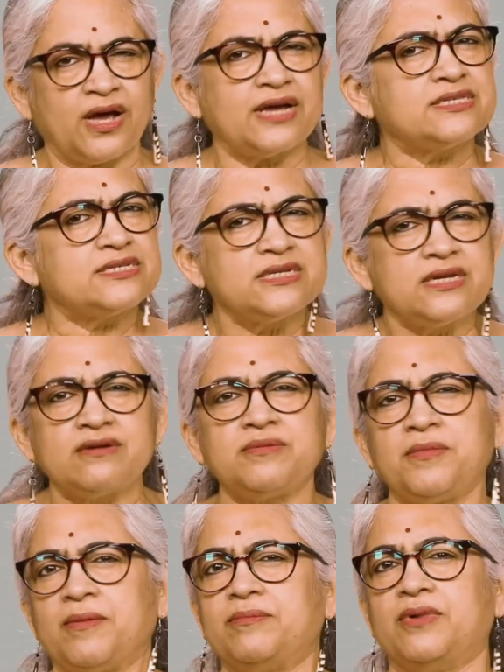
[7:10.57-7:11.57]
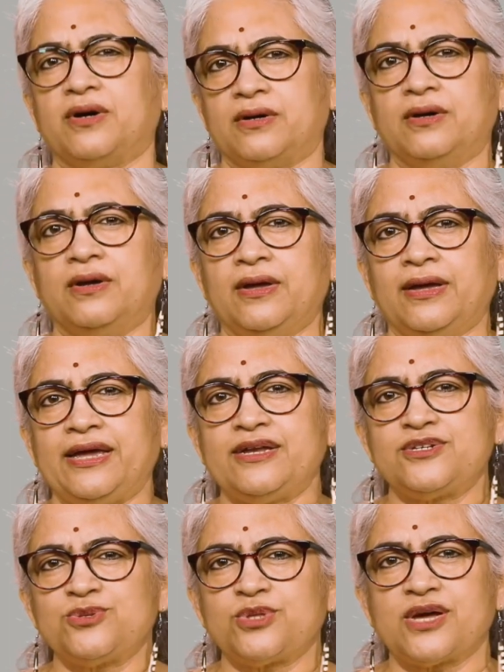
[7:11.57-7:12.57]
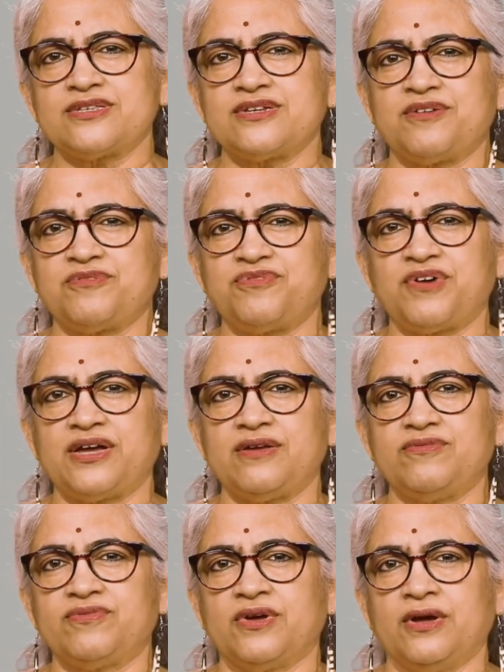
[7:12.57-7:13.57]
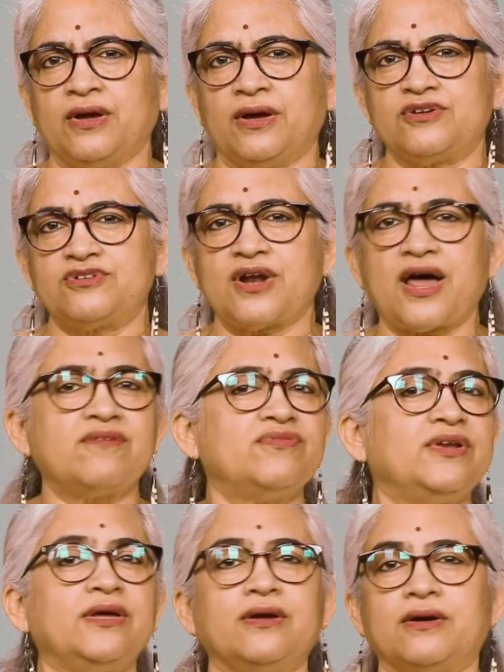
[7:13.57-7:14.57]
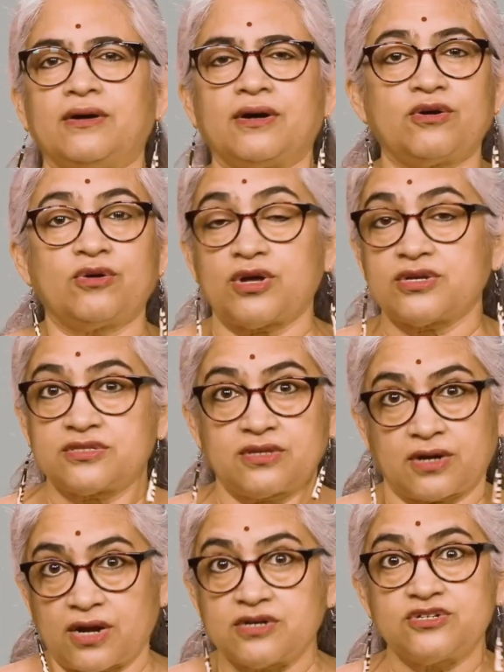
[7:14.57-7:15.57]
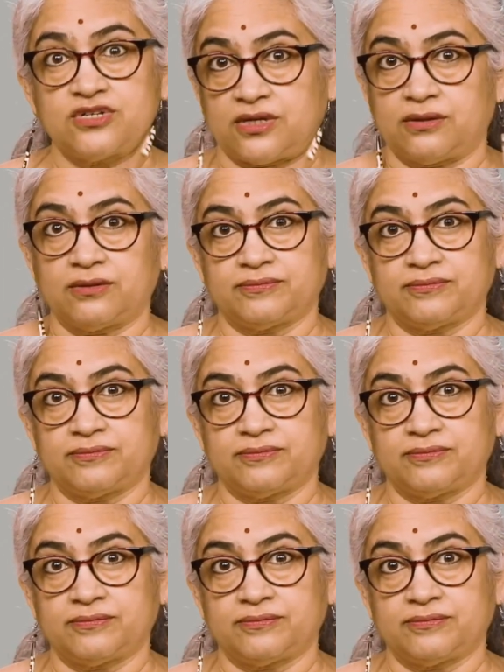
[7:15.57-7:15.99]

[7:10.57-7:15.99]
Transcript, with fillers: I still remember in 2005 traveling across the country,